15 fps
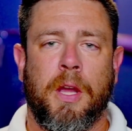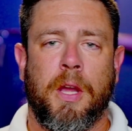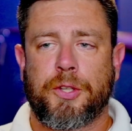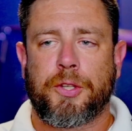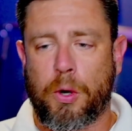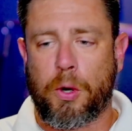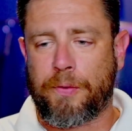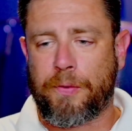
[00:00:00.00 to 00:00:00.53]

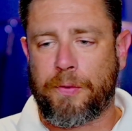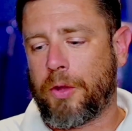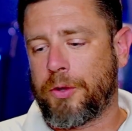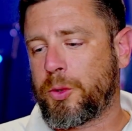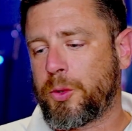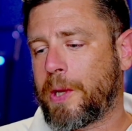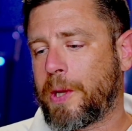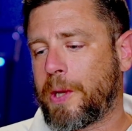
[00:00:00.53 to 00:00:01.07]
So overall,
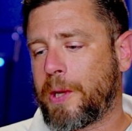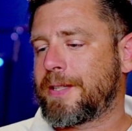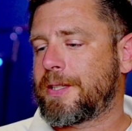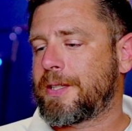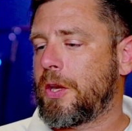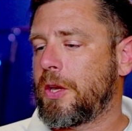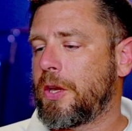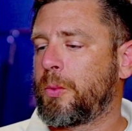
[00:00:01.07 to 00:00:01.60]
do I think it's
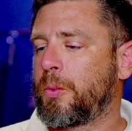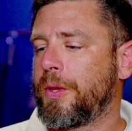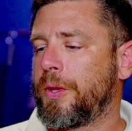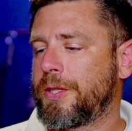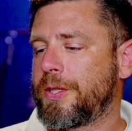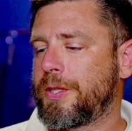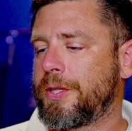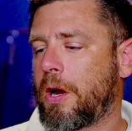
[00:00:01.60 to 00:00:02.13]
a noteworthy
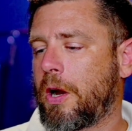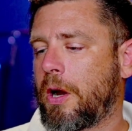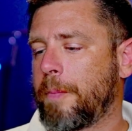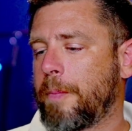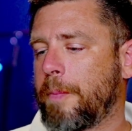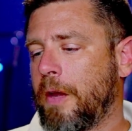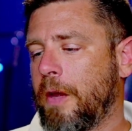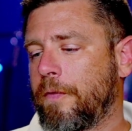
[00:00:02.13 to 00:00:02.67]
cigar?
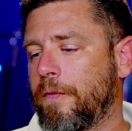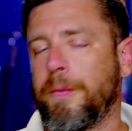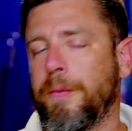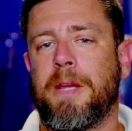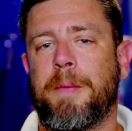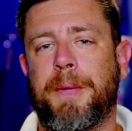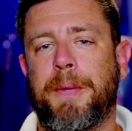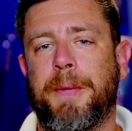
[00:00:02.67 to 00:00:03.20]
For
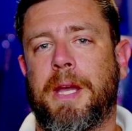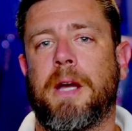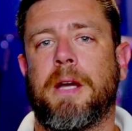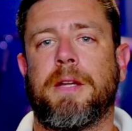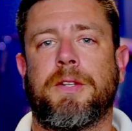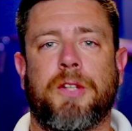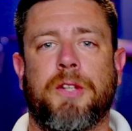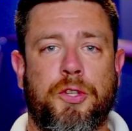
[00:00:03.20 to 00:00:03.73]
me,
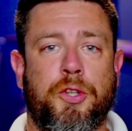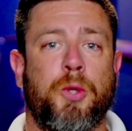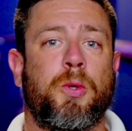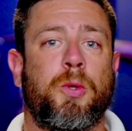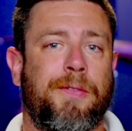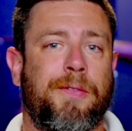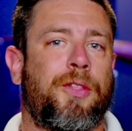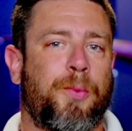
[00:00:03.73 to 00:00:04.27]
because two
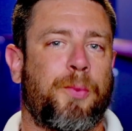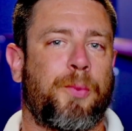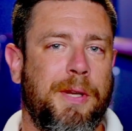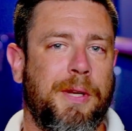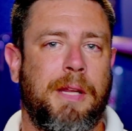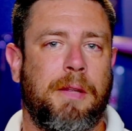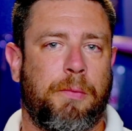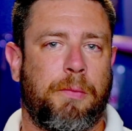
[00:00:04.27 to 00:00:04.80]
of the
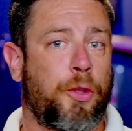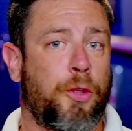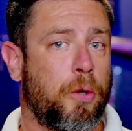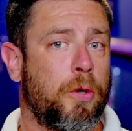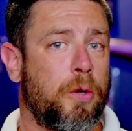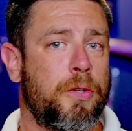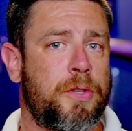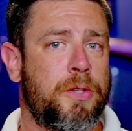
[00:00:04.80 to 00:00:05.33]
three
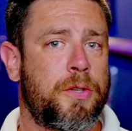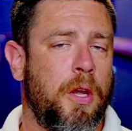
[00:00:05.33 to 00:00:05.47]
thirds